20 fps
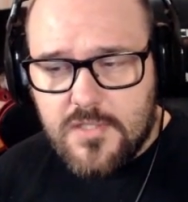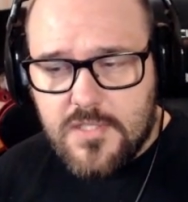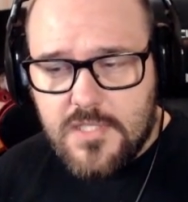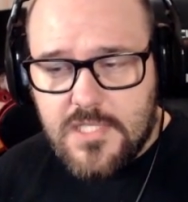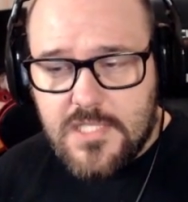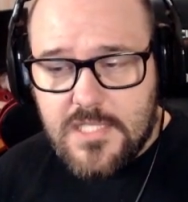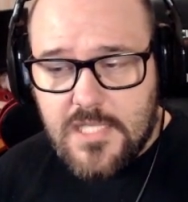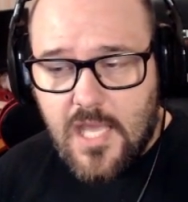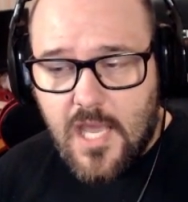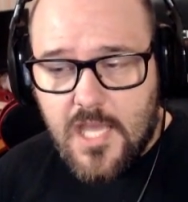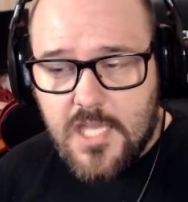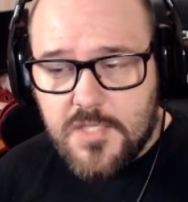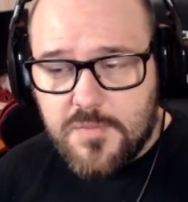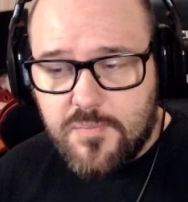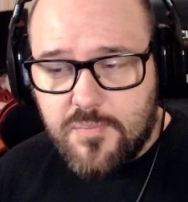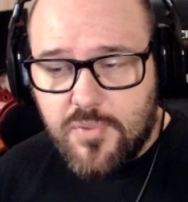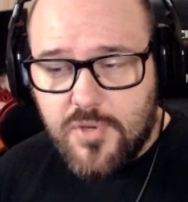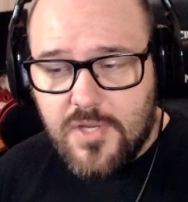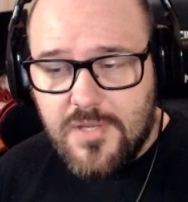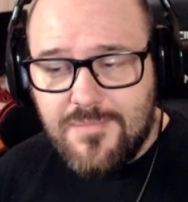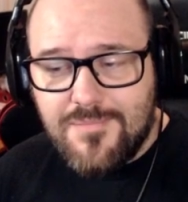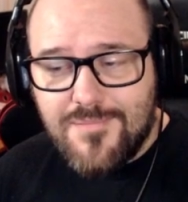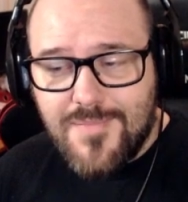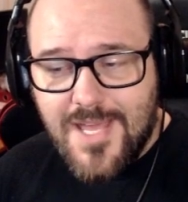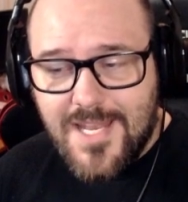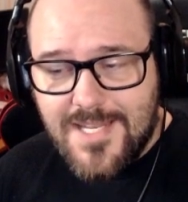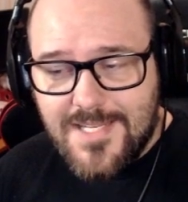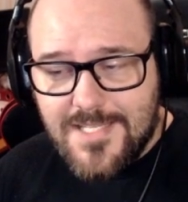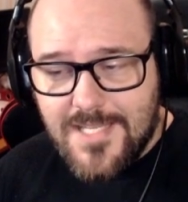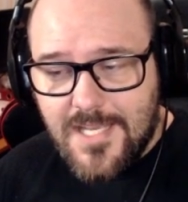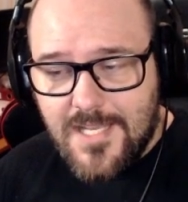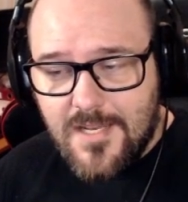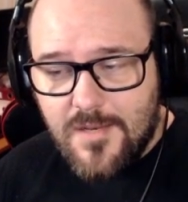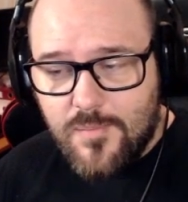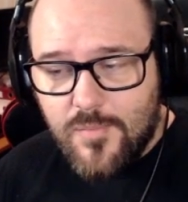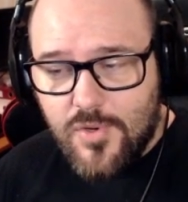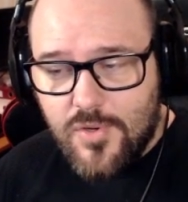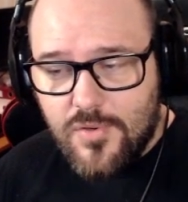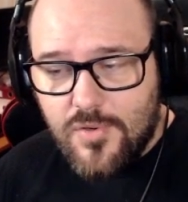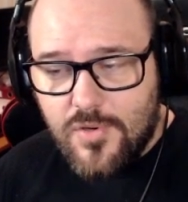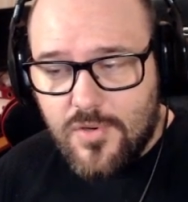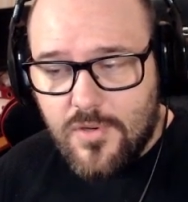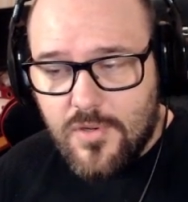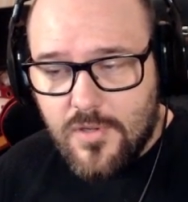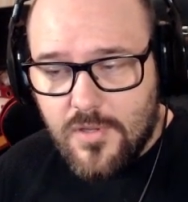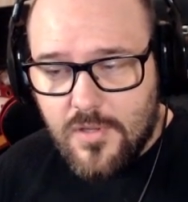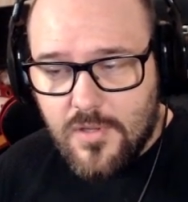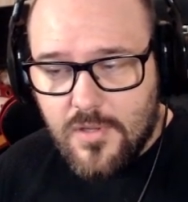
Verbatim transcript: to disguise premeditated murder